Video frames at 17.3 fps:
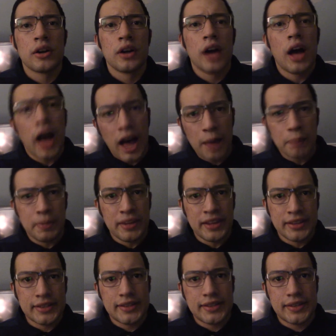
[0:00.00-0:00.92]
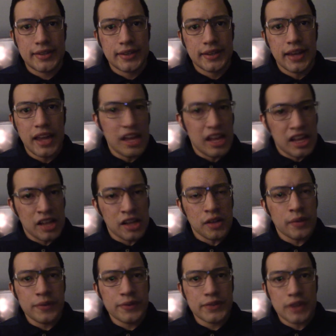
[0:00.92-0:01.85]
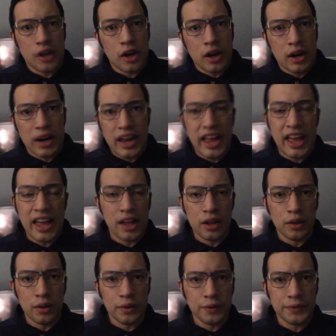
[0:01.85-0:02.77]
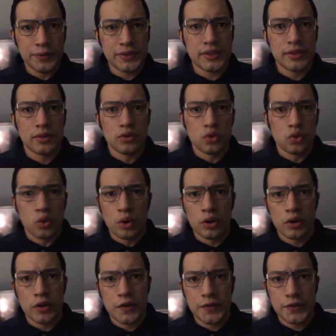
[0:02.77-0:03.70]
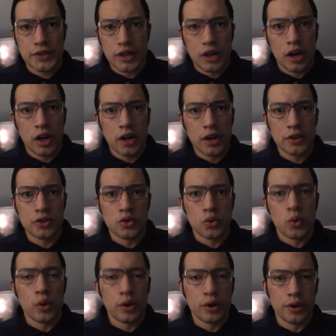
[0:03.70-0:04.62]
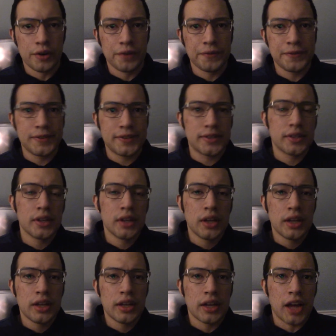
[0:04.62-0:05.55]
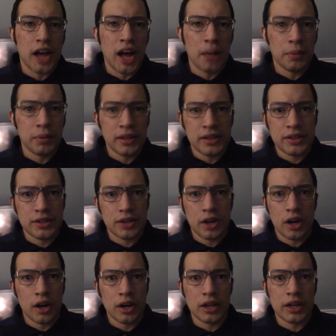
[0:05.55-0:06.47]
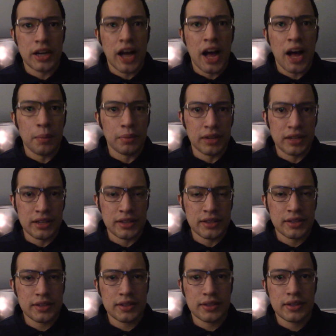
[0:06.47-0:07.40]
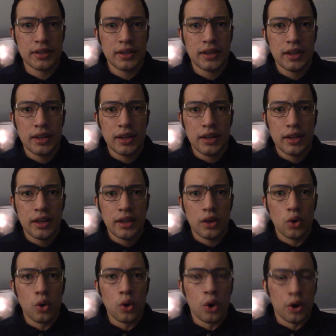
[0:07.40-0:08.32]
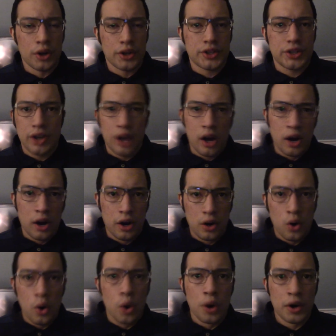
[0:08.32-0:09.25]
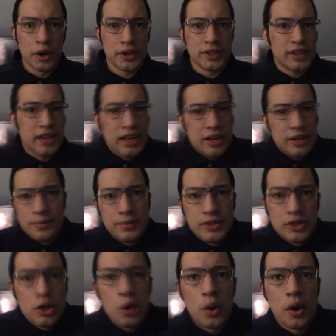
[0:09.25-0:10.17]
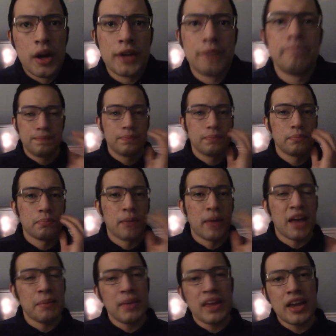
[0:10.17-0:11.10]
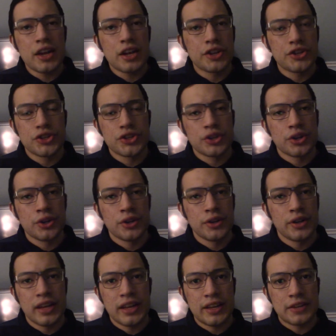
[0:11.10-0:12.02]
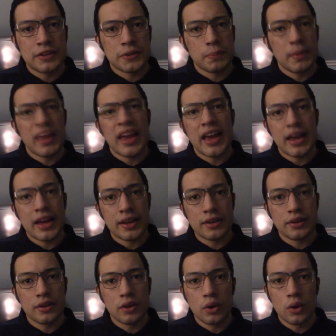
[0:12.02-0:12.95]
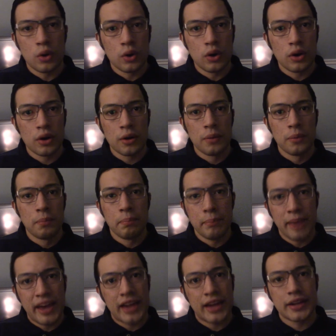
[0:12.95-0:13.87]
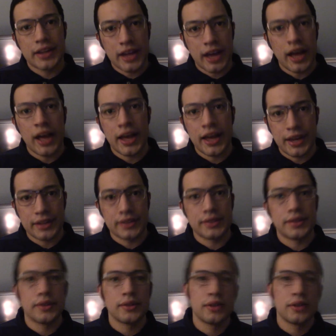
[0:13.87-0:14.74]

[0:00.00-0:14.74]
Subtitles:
hobbits, elves are elves, dwarves are dwarves, goblins are goblins, orcs are orcs, and so on. My main concern is man, or mankind.